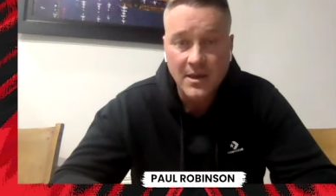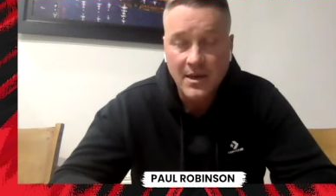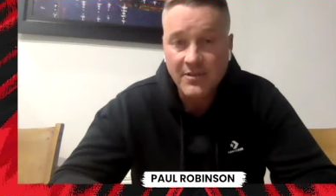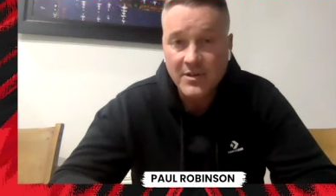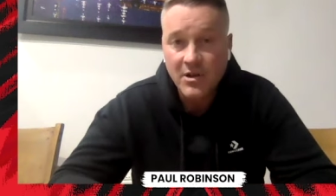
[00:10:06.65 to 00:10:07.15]

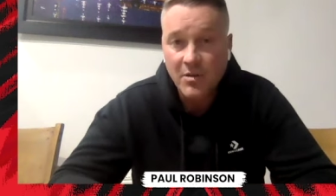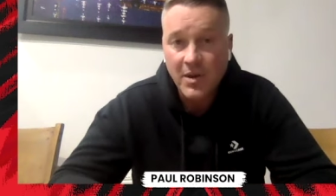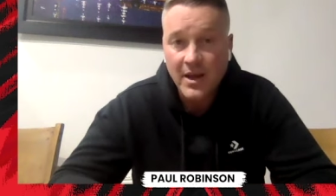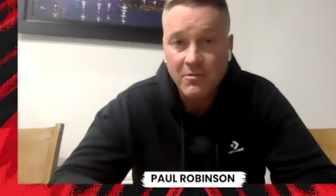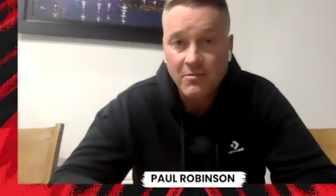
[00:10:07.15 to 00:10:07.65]
And if he's not
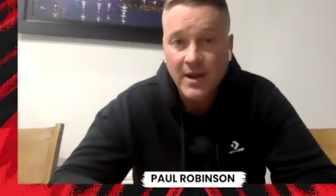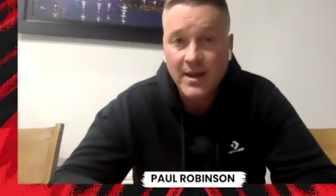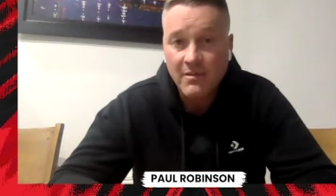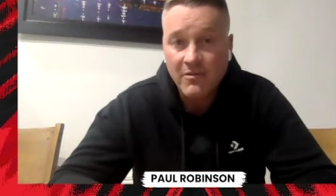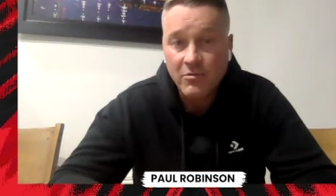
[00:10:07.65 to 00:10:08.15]
playing
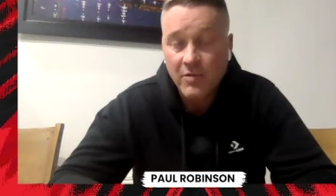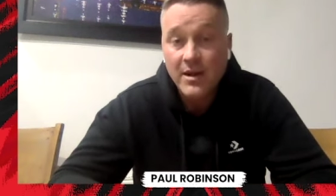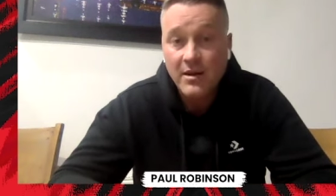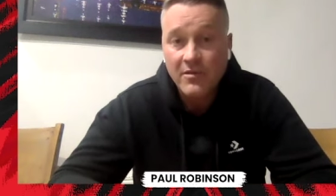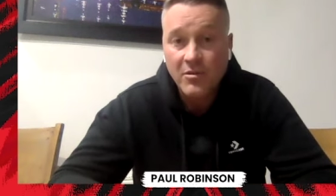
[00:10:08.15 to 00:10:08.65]

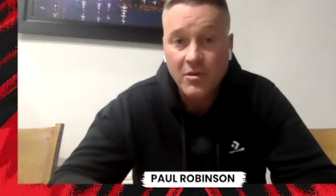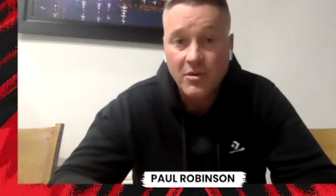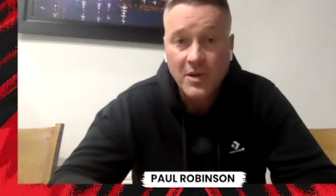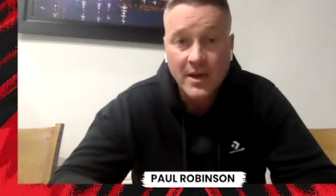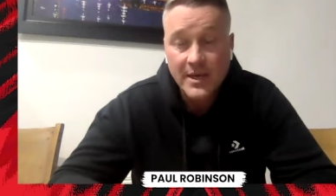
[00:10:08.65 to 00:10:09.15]
regular
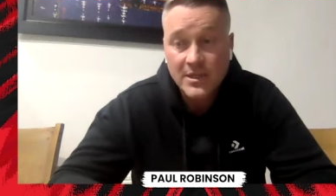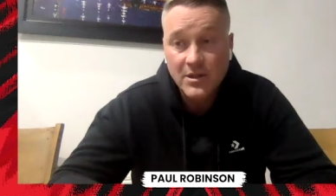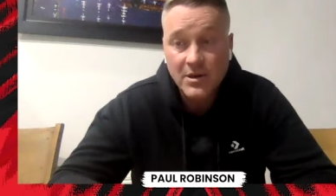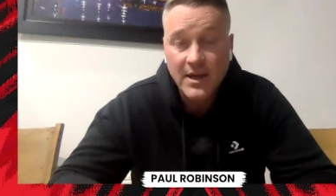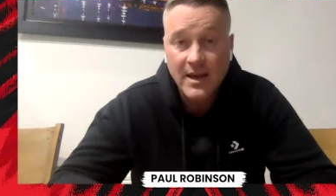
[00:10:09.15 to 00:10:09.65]
football, he's
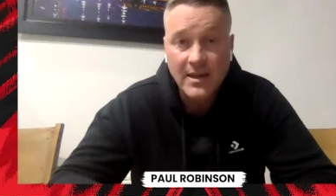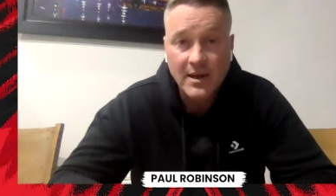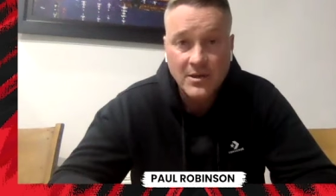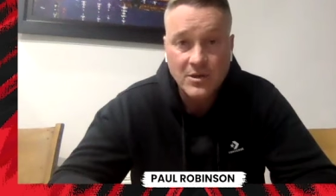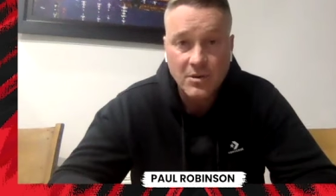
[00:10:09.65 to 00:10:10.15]
not going to get in the
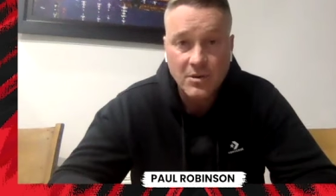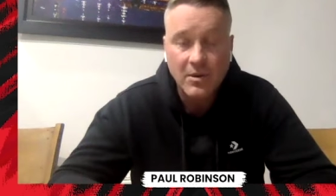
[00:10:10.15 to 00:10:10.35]
England squad.